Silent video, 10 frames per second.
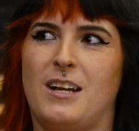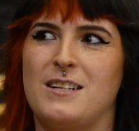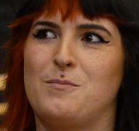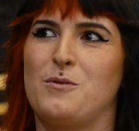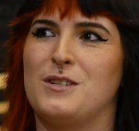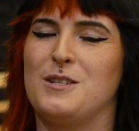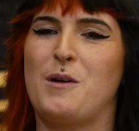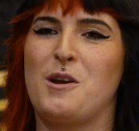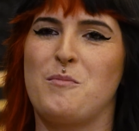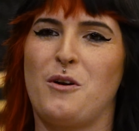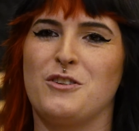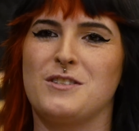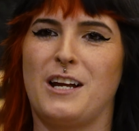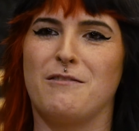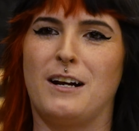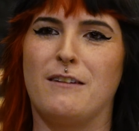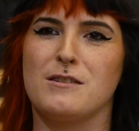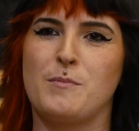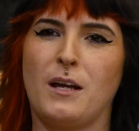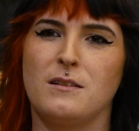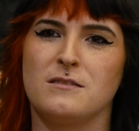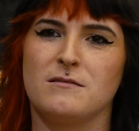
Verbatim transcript: I suppose, independent bottlers that I really respect.